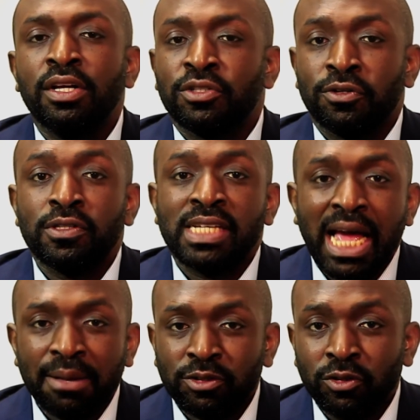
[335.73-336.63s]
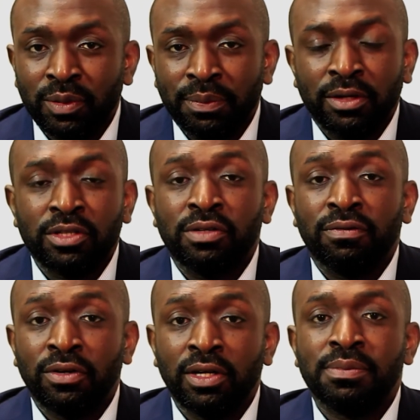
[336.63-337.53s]
So those gaps could be because
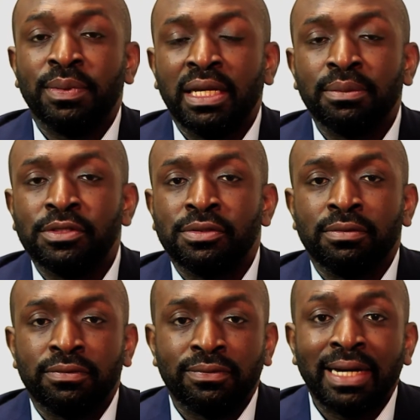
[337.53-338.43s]
you've not been able to